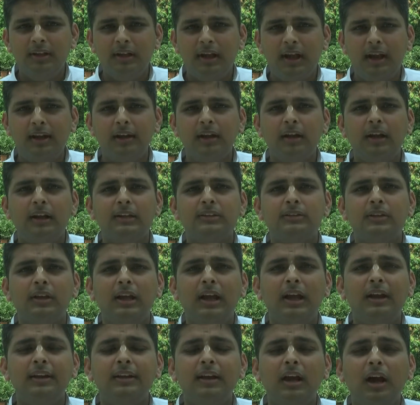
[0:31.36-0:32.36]

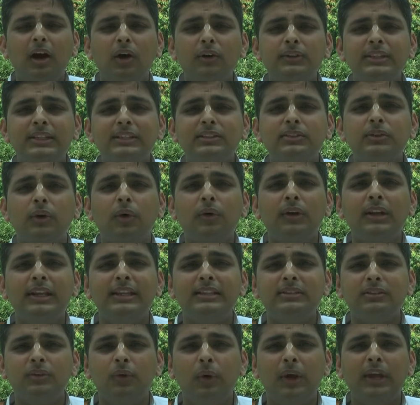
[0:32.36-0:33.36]
and how the soul
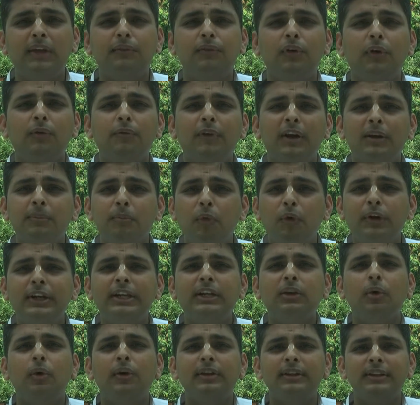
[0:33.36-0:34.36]
is going from one body
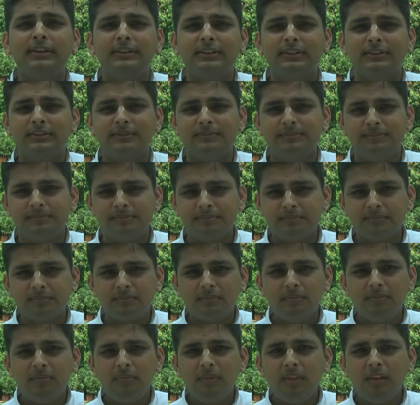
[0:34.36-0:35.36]
to another.
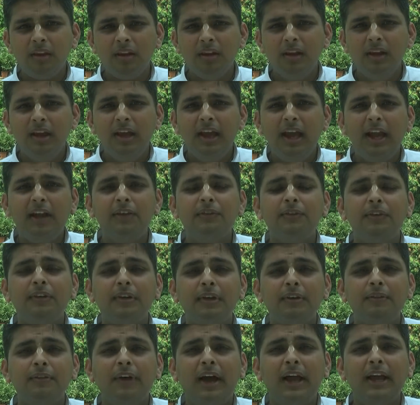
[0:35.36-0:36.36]
And
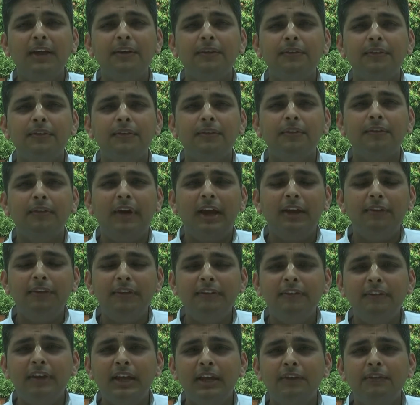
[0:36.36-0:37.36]

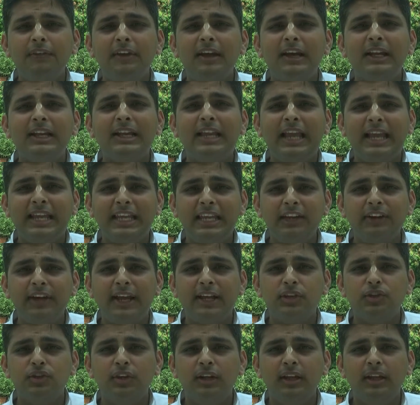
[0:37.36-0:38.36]
where we are lacking
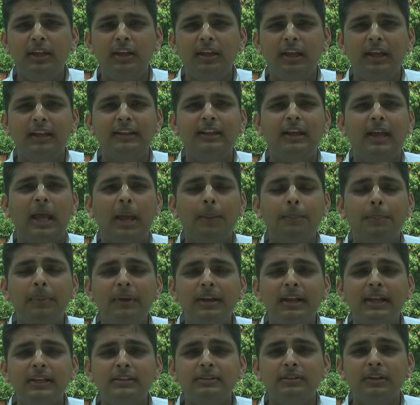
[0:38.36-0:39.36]
actually in the
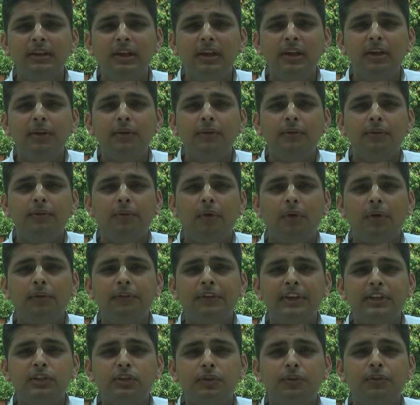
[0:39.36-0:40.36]
happiness for
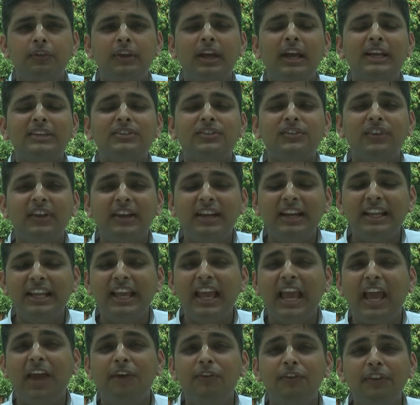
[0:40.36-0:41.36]
which we are struggling
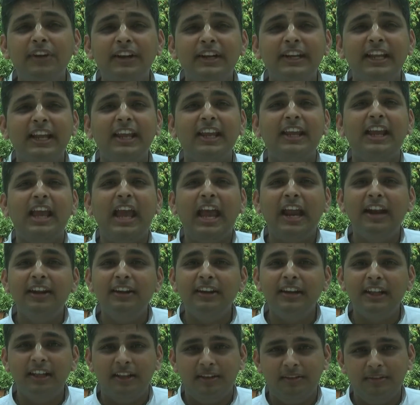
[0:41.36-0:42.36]
every day
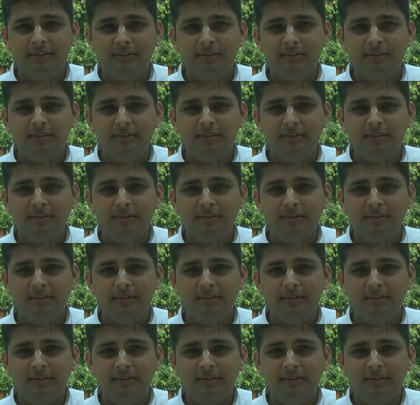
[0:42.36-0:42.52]
and day.